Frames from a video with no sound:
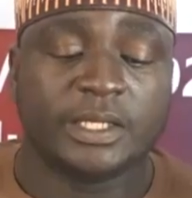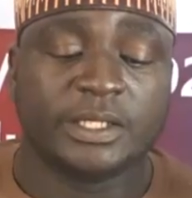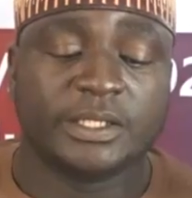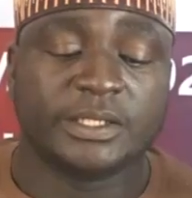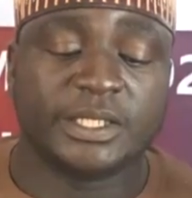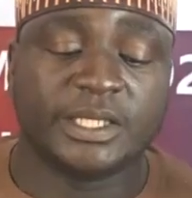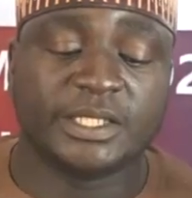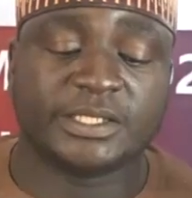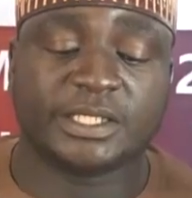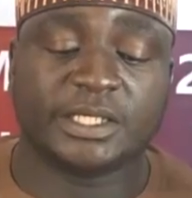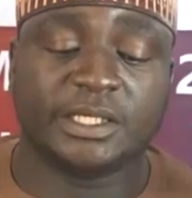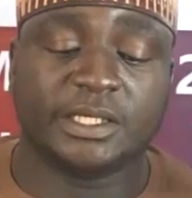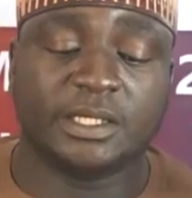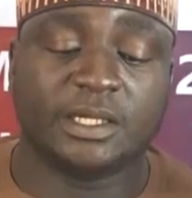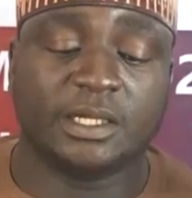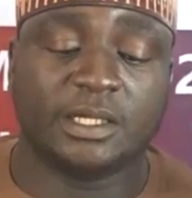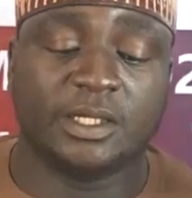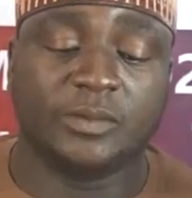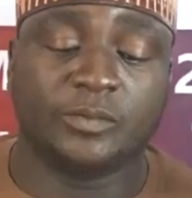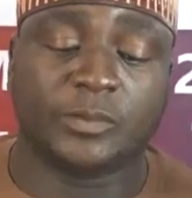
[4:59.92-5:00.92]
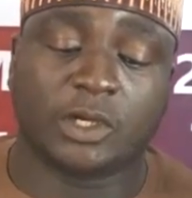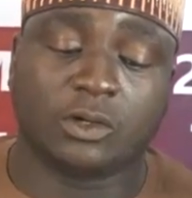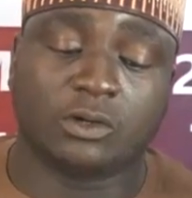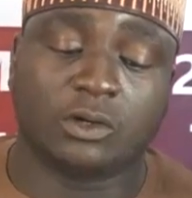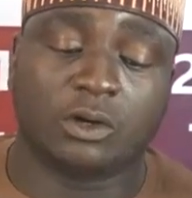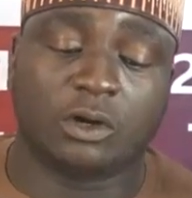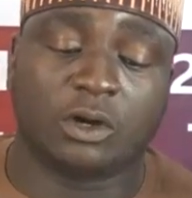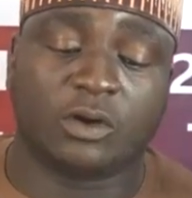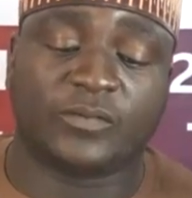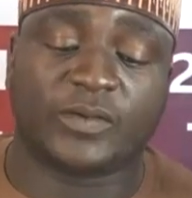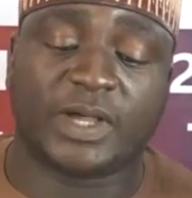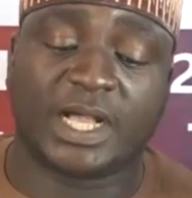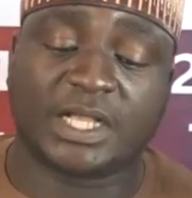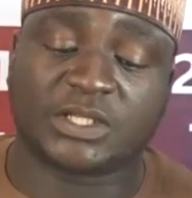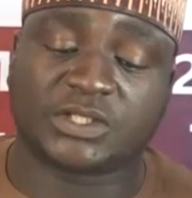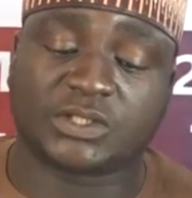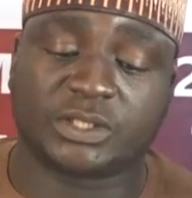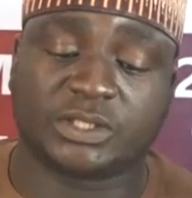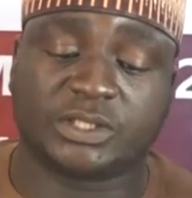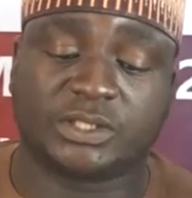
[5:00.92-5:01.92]
This embargo of
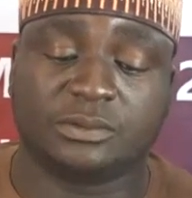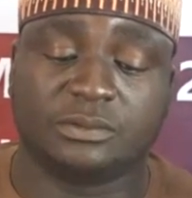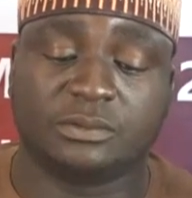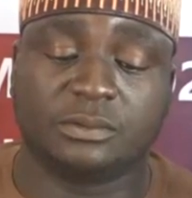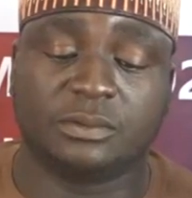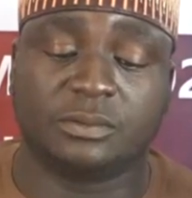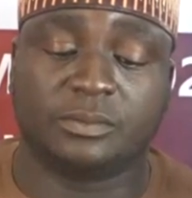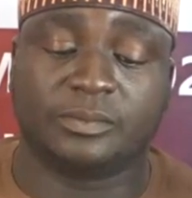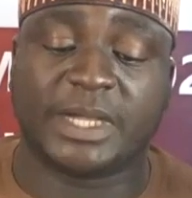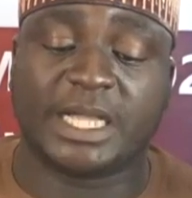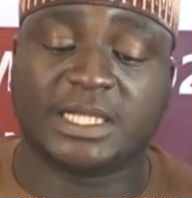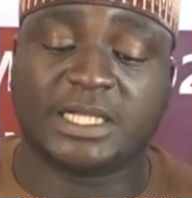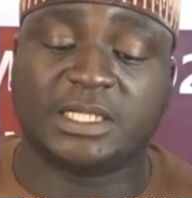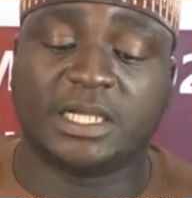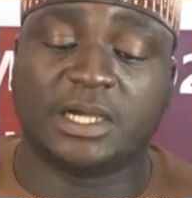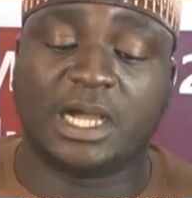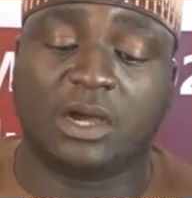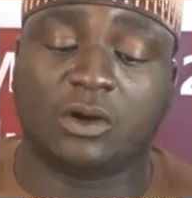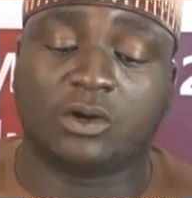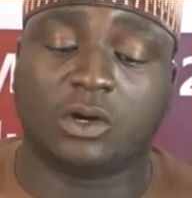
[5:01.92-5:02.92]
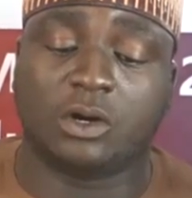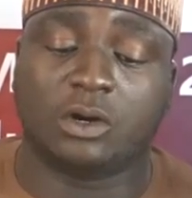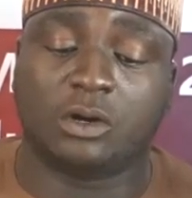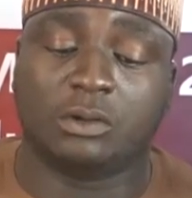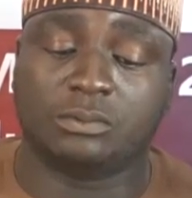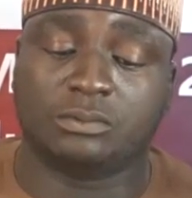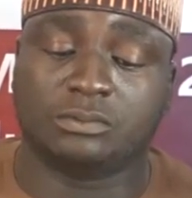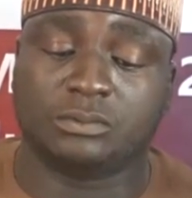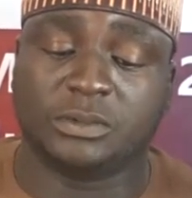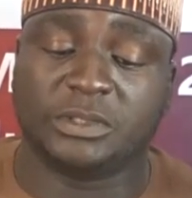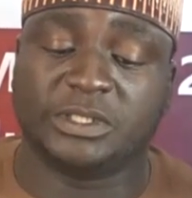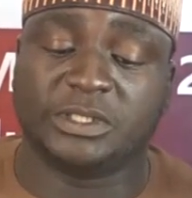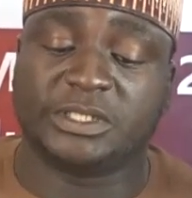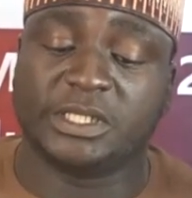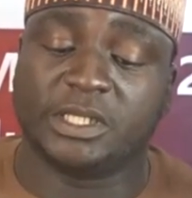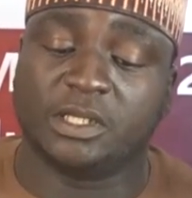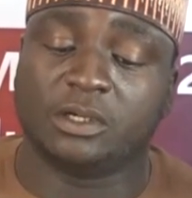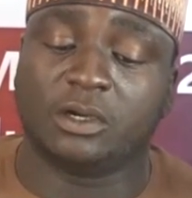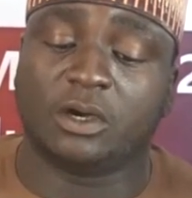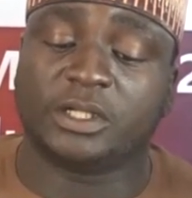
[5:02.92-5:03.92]
assault by the anchor,
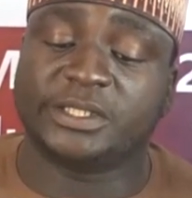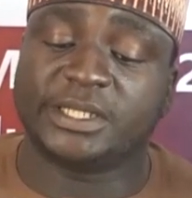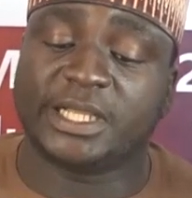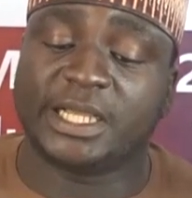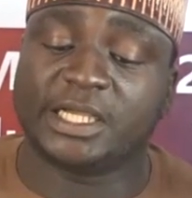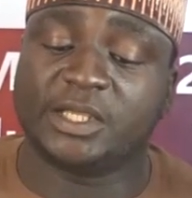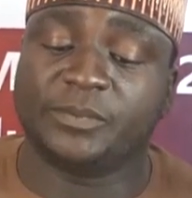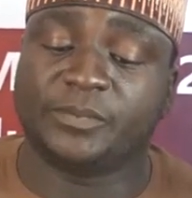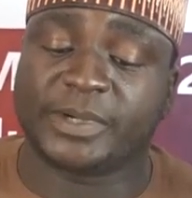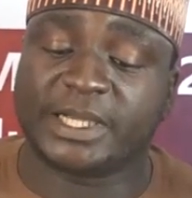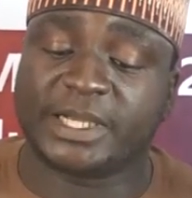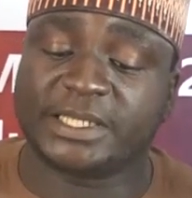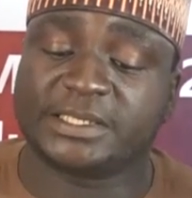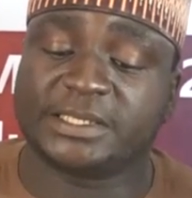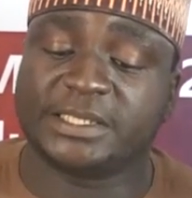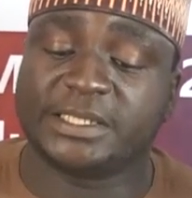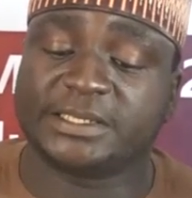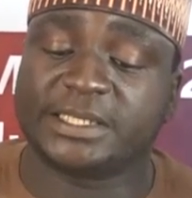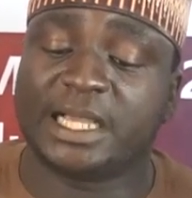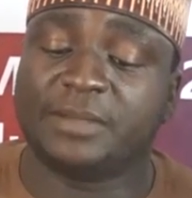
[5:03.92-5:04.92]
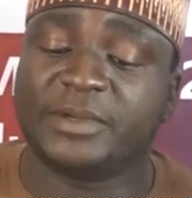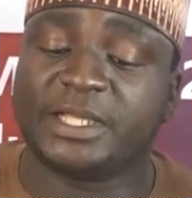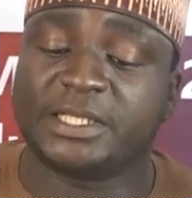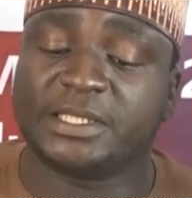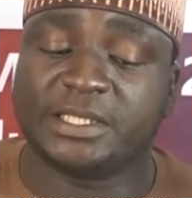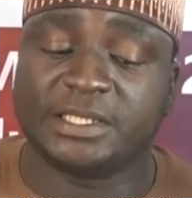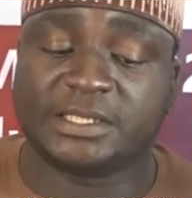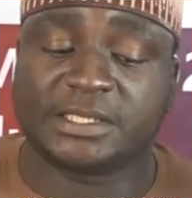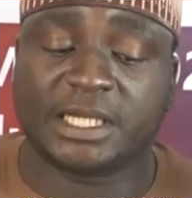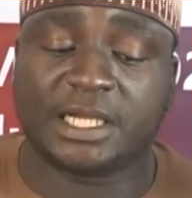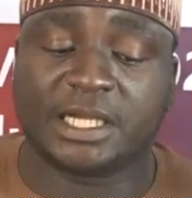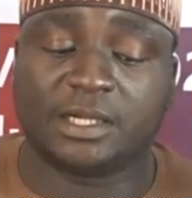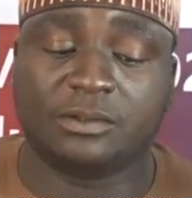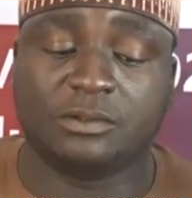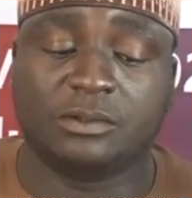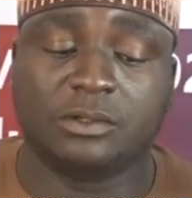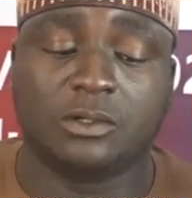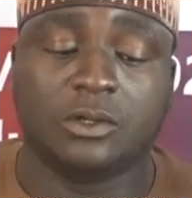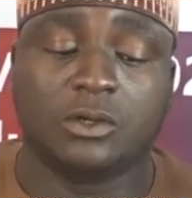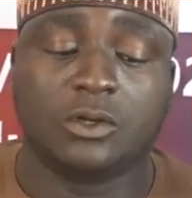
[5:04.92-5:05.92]
the ordinary President Ahmed Isa,
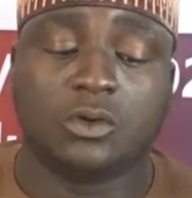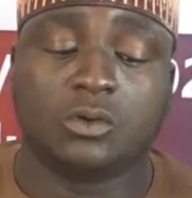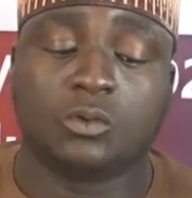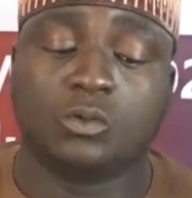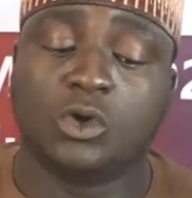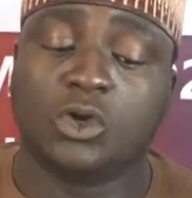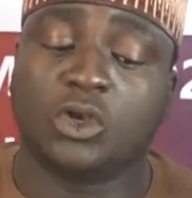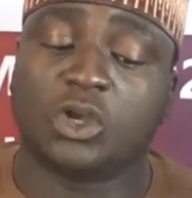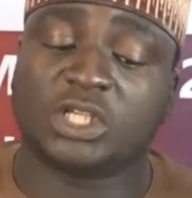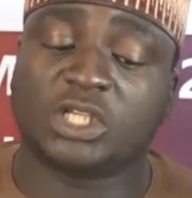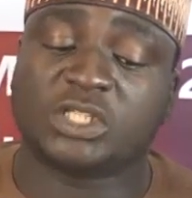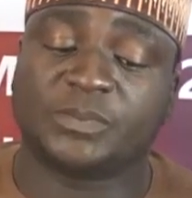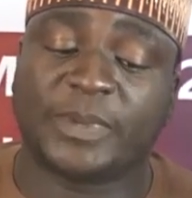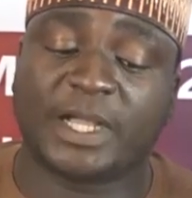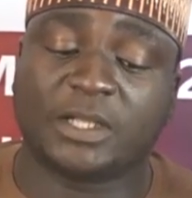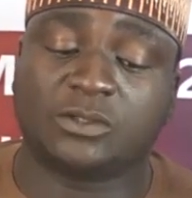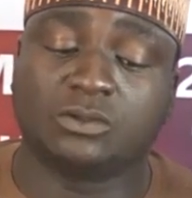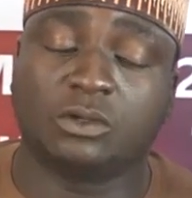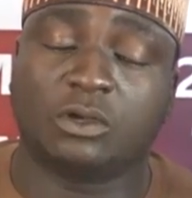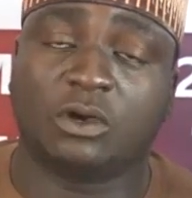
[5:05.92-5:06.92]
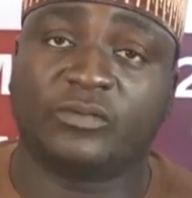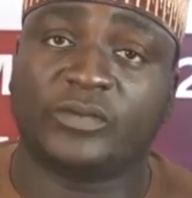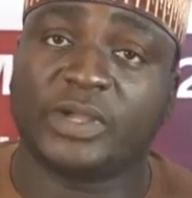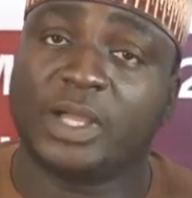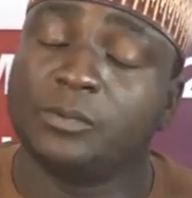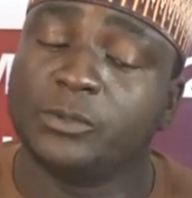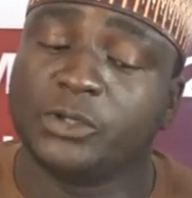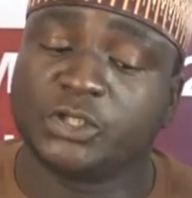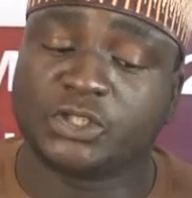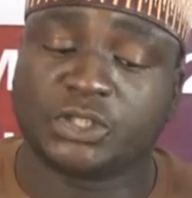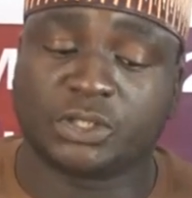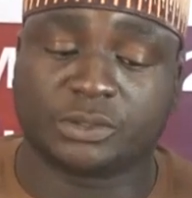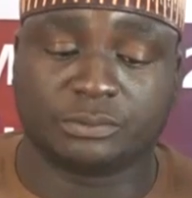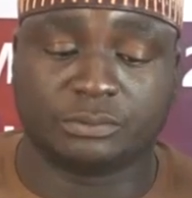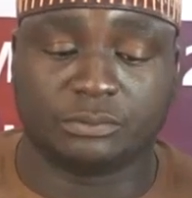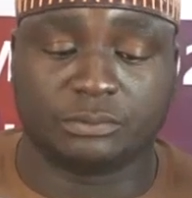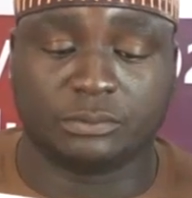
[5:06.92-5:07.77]
who lost battle of emotion